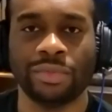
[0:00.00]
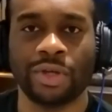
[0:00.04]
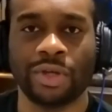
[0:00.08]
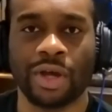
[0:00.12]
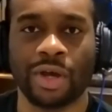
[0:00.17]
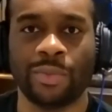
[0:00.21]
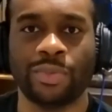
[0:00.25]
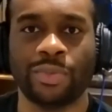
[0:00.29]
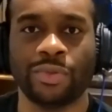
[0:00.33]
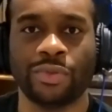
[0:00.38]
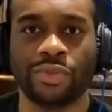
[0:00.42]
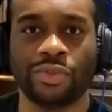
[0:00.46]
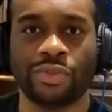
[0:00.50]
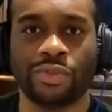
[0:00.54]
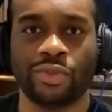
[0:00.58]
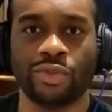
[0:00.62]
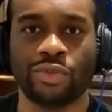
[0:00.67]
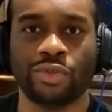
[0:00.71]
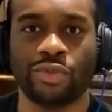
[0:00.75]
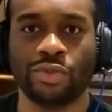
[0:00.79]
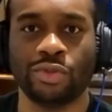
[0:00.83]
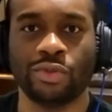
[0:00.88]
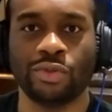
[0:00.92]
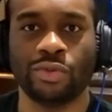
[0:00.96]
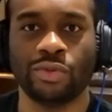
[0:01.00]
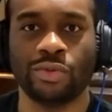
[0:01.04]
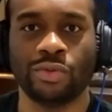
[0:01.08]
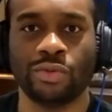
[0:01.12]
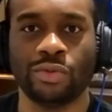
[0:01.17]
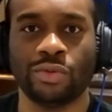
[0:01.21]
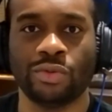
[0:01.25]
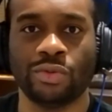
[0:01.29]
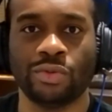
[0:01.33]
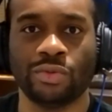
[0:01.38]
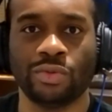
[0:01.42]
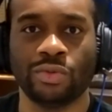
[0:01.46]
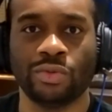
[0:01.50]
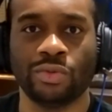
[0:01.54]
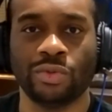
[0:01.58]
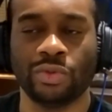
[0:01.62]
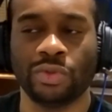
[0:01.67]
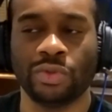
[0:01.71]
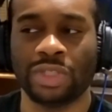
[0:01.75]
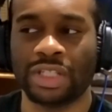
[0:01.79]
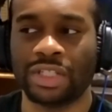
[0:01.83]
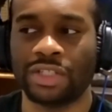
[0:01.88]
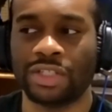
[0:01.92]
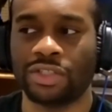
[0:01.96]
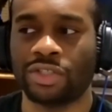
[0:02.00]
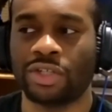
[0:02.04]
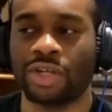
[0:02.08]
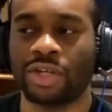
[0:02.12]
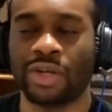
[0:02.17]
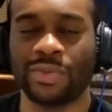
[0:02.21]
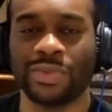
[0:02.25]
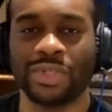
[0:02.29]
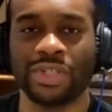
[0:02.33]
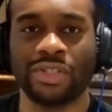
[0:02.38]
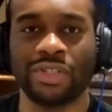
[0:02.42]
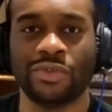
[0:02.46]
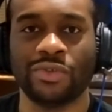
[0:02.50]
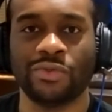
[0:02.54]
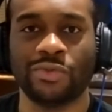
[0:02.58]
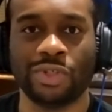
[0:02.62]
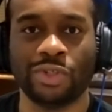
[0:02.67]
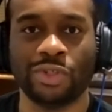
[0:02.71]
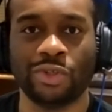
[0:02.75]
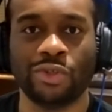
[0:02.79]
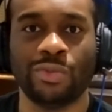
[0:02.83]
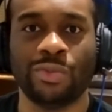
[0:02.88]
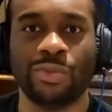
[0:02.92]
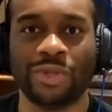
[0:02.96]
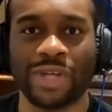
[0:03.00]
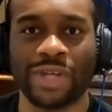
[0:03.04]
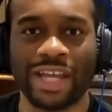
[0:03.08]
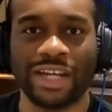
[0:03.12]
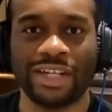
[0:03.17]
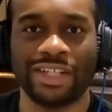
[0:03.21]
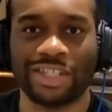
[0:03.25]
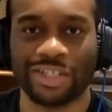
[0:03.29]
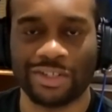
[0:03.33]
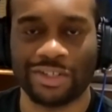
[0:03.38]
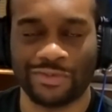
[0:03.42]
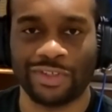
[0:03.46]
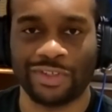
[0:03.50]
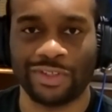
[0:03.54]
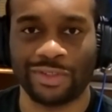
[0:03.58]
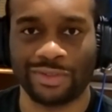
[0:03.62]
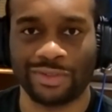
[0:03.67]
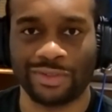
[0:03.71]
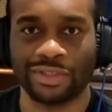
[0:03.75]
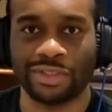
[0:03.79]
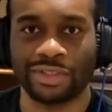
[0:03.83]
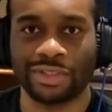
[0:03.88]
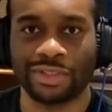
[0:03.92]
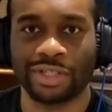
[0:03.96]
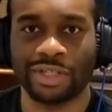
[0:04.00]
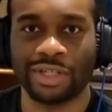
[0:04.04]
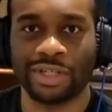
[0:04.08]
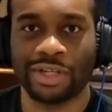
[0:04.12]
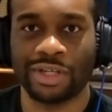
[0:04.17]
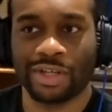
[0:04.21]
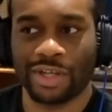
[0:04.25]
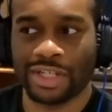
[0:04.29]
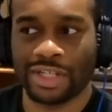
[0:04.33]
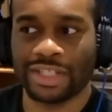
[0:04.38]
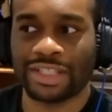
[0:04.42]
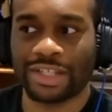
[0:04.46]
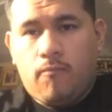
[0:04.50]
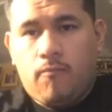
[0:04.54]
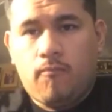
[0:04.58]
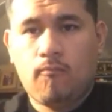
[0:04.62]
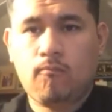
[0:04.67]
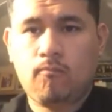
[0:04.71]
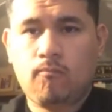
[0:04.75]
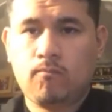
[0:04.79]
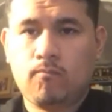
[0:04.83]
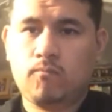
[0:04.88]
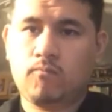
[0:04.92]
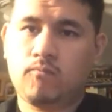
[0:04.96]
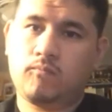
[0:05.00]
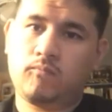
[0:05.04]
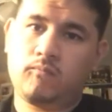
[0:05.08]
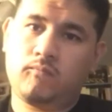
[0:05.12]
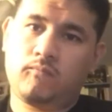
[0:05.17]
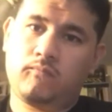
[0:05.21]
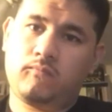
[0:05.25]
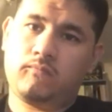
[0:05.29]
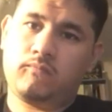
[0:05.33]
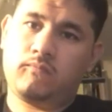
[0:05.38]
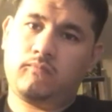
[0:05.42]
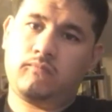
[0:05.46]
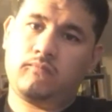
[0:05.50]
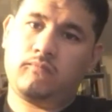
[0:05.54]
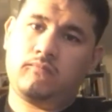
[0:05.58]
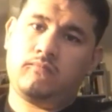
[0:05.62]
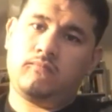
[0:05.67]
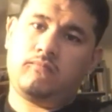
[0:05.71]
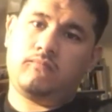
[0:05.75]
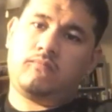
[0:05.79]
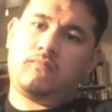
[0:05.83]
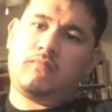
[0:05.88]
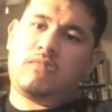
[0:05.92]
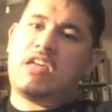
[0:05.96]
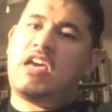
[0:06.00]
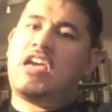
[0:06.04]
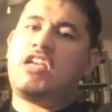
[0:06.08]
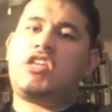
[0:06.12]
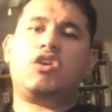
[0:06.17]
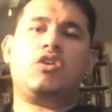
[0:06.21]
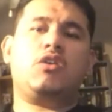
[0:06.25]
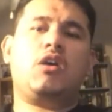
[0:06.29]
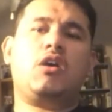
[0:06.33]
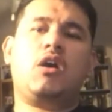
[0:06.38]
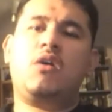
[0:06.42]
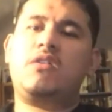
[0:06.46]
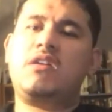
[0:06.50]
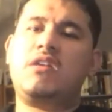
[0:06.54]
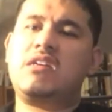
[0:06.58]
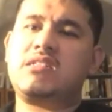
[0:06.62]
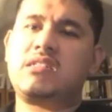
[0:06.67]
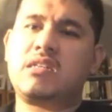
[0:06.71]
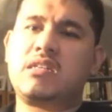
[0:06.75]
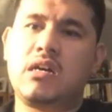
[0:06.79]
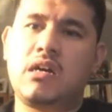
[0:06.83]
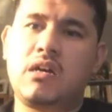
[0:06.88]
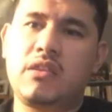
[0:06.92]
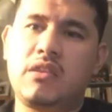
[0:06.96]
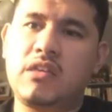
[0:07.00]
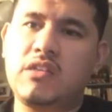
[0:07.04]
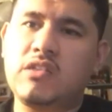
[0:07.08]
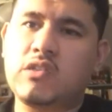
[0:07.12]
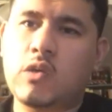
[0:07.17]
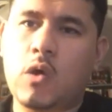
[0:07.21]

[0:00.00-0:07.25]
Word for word: up to do these jobs in the renewable energy fields. Because are jobs there. Let's and you know these uh, these